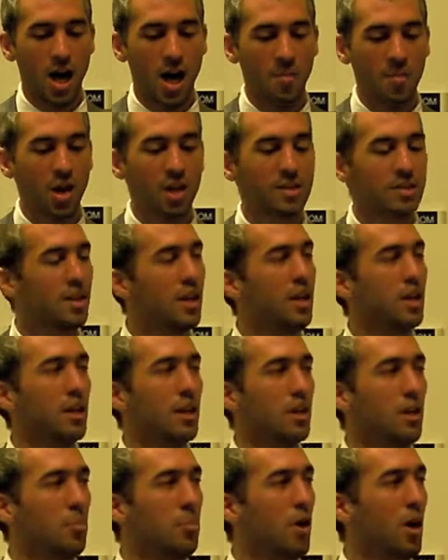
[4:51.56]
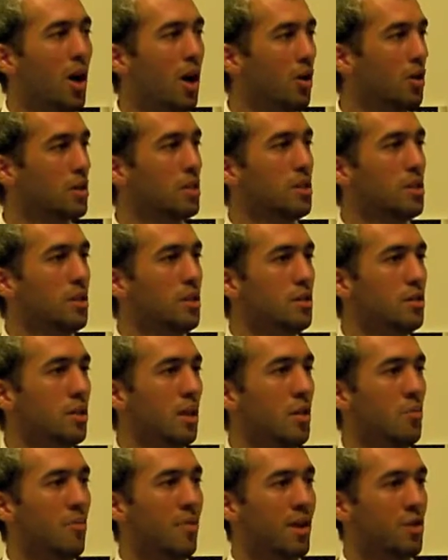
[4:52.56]
not saying that the policies
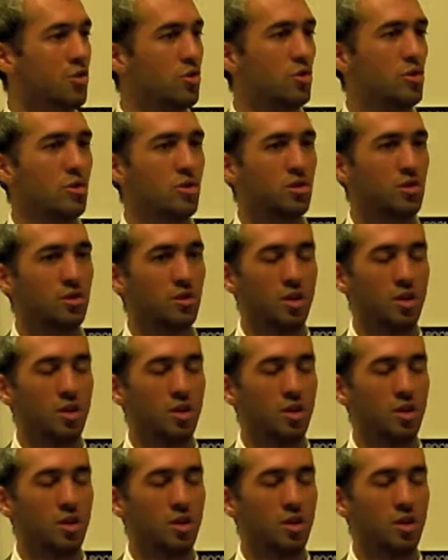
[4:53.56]
and measures,